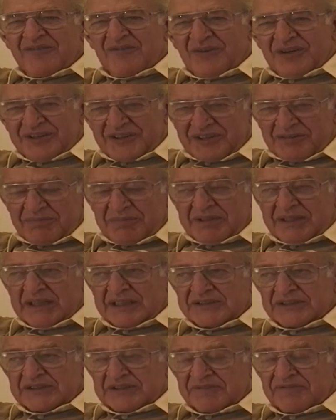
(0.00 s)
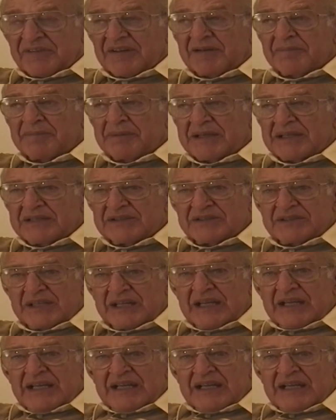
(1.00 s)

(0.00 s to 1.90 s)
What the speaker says: wondered, because the Philippines